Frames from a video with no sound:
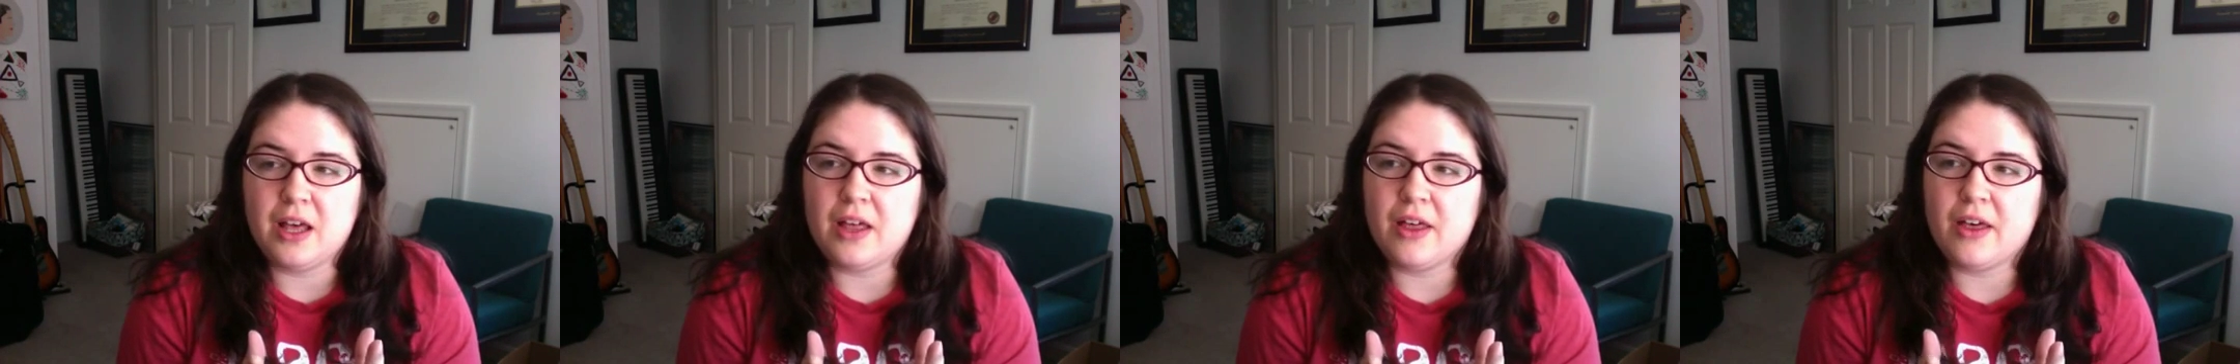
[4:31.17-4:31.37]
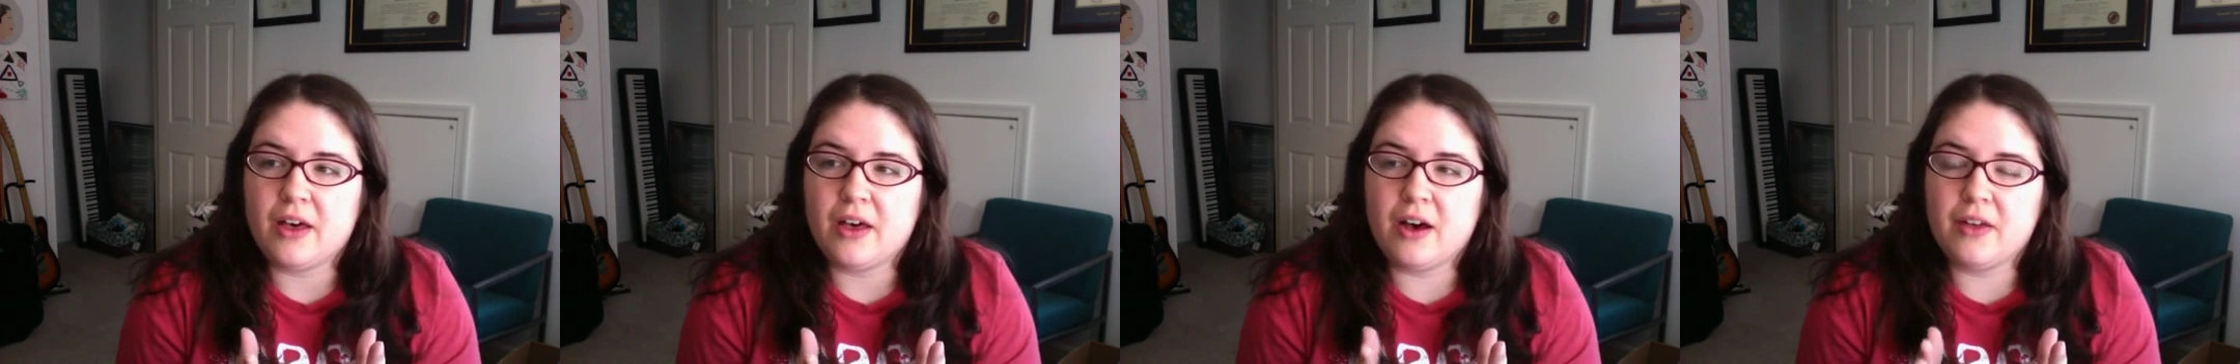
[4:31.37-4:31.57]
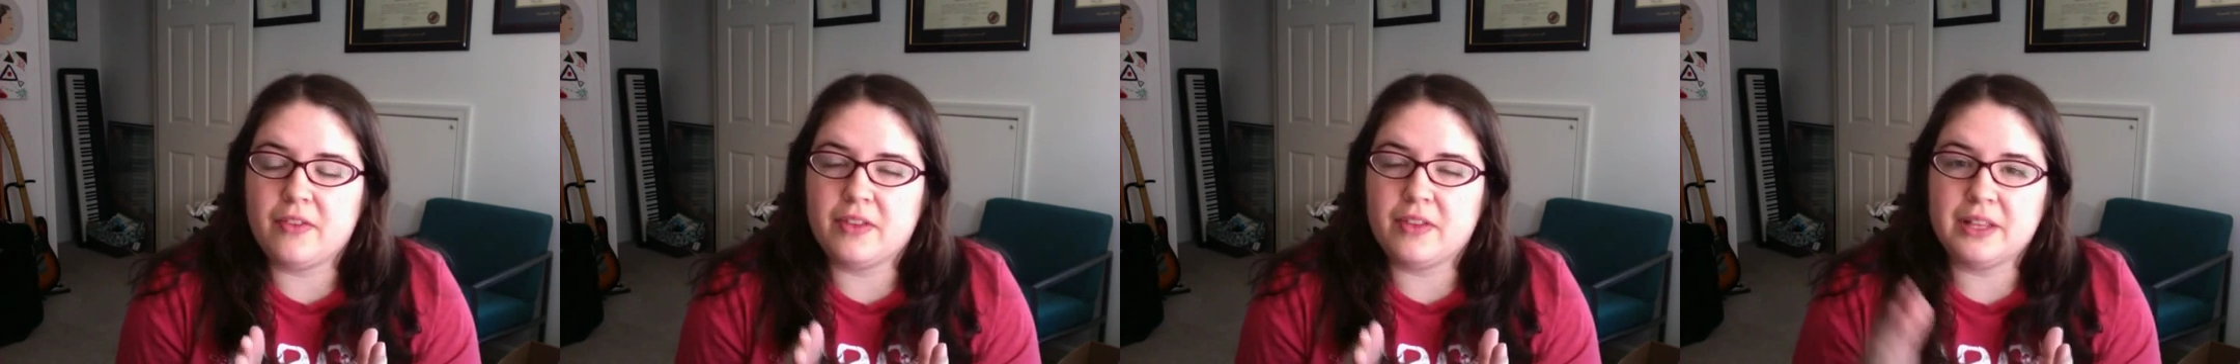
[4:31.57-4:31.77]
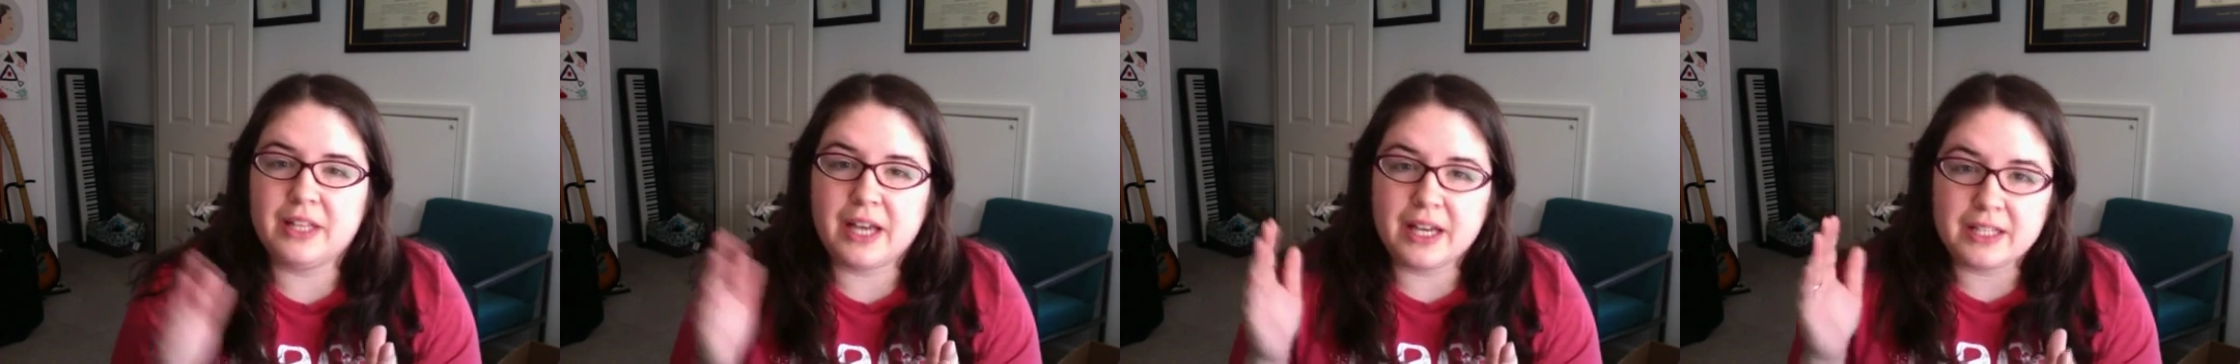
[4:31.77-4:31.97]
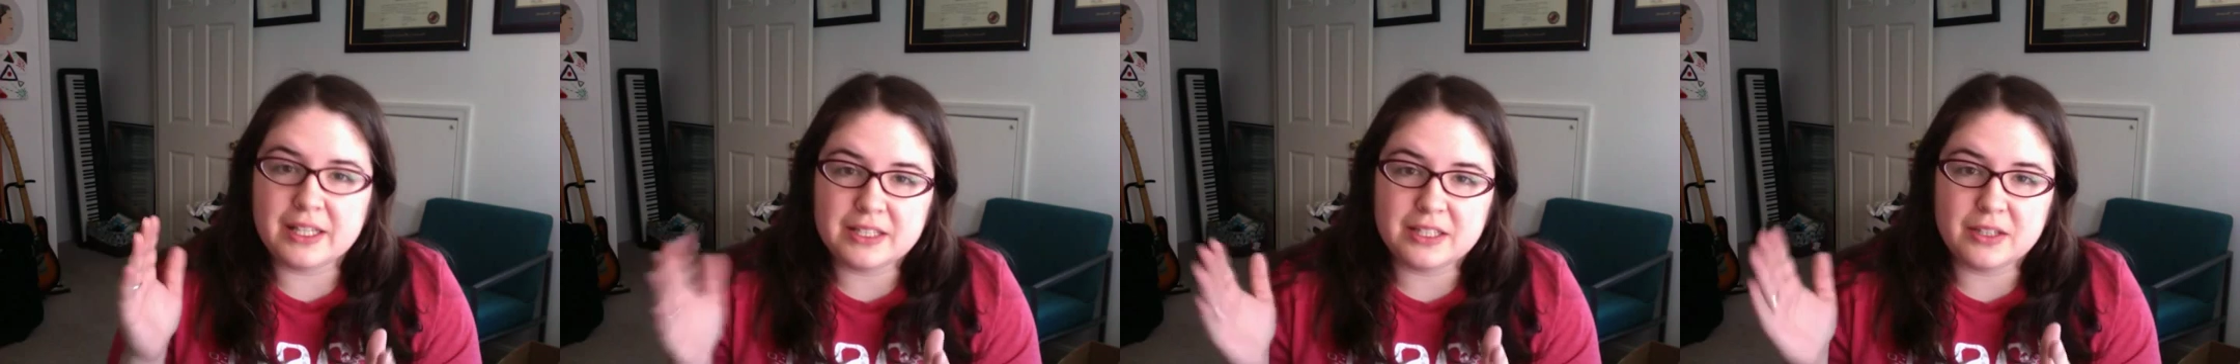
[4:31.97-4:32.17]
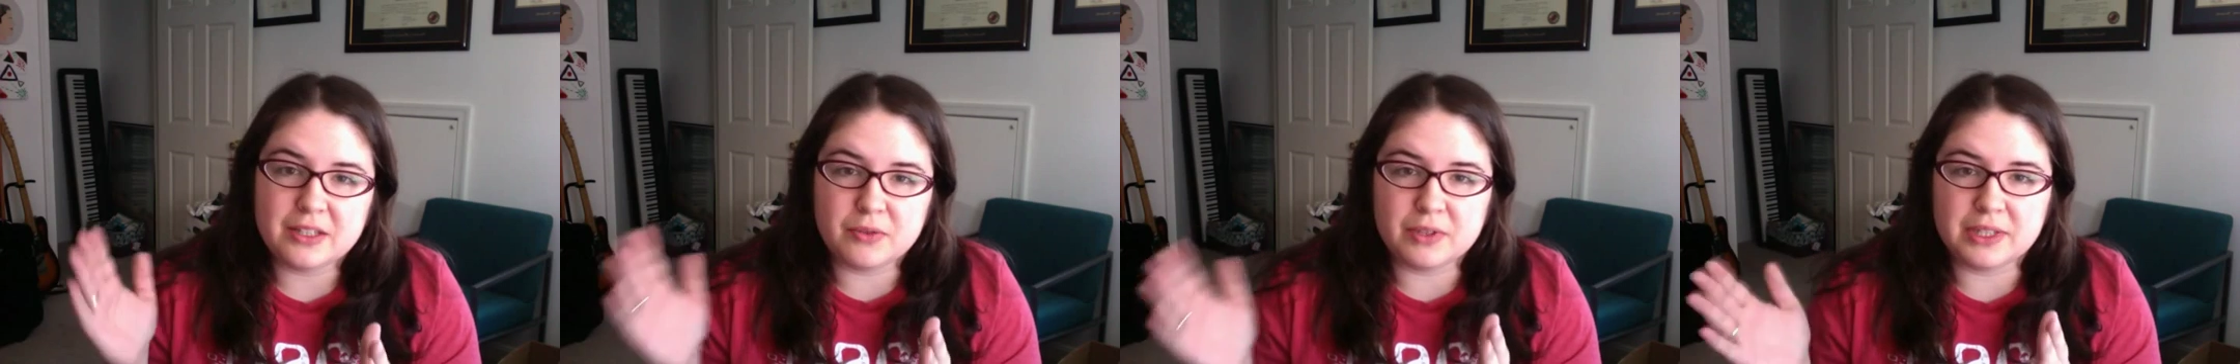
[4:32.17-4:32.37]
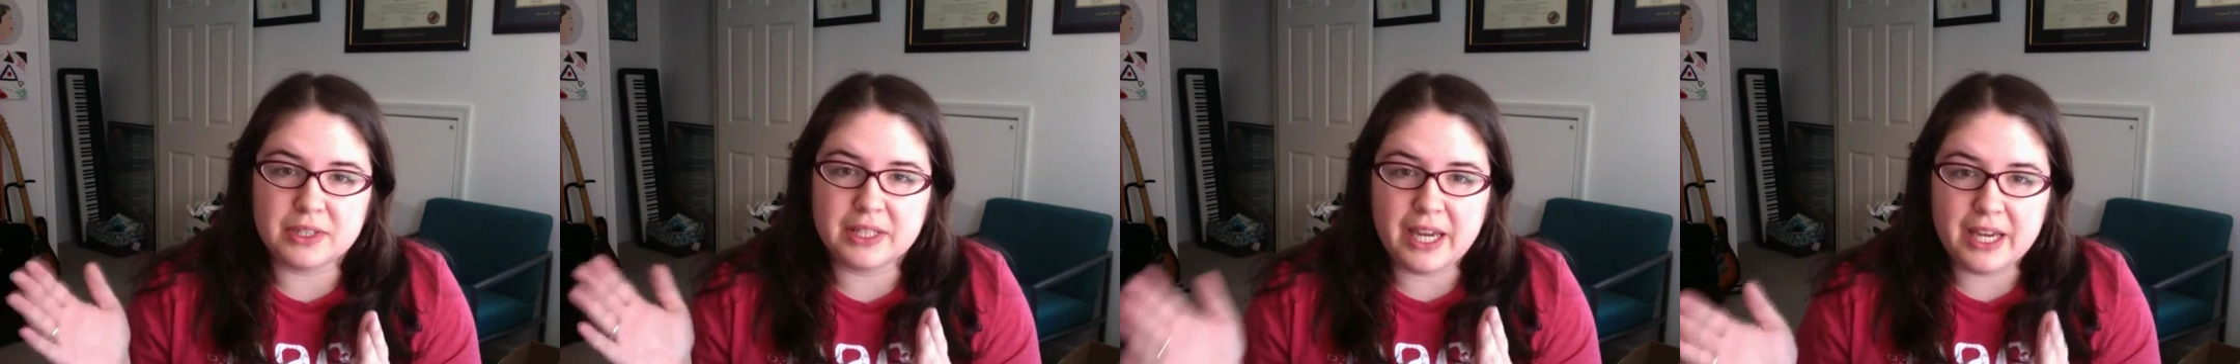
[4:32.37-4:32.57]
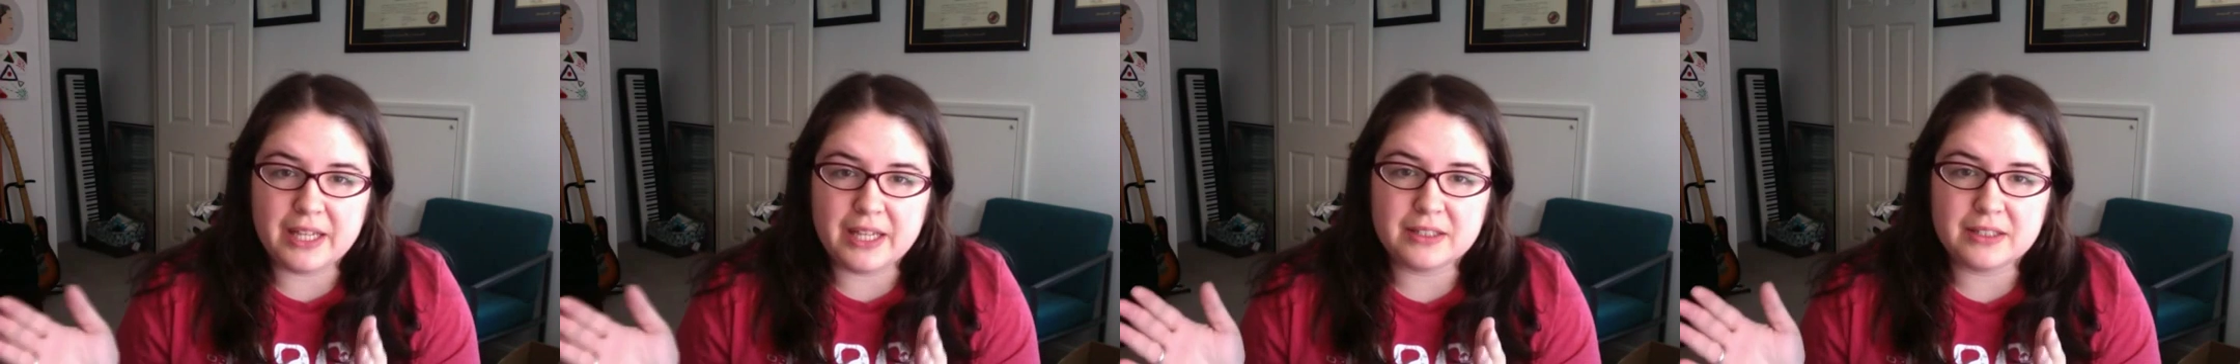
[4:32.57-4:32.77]
the less it
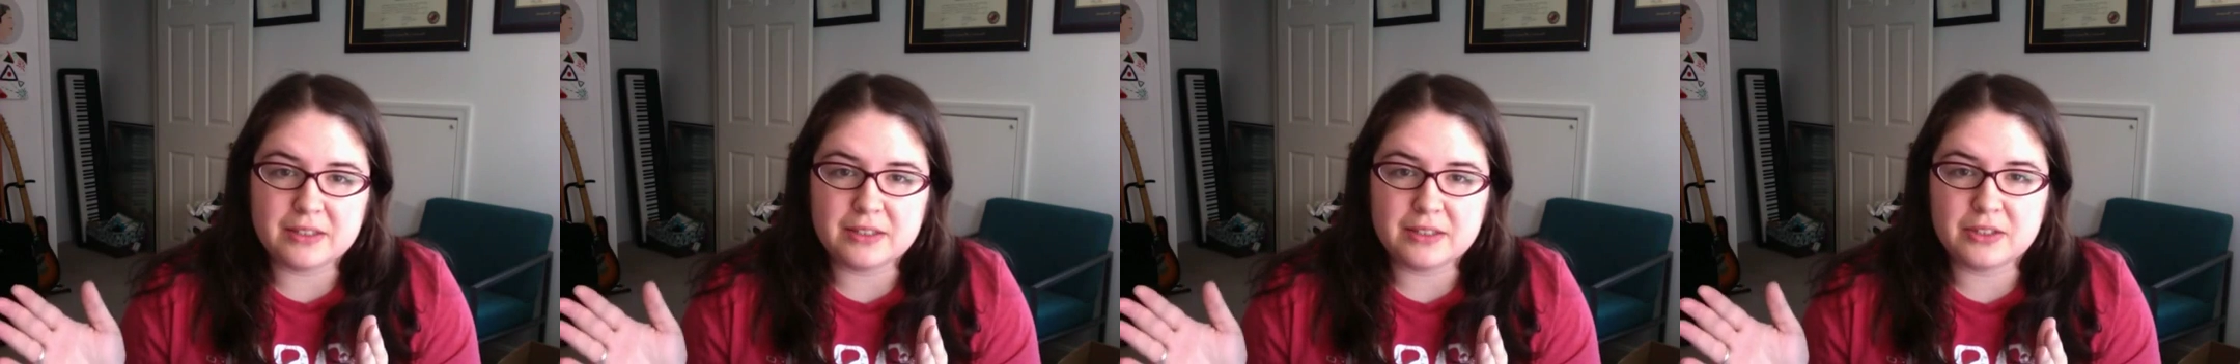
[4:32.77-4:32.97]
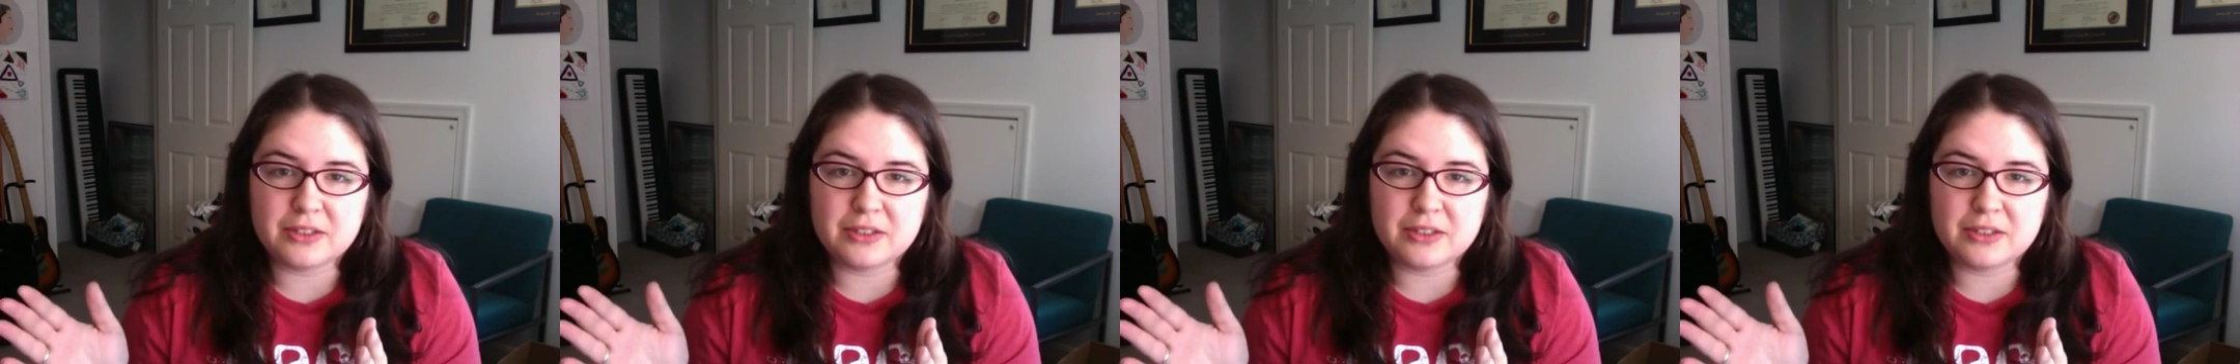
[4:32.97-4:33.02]
relates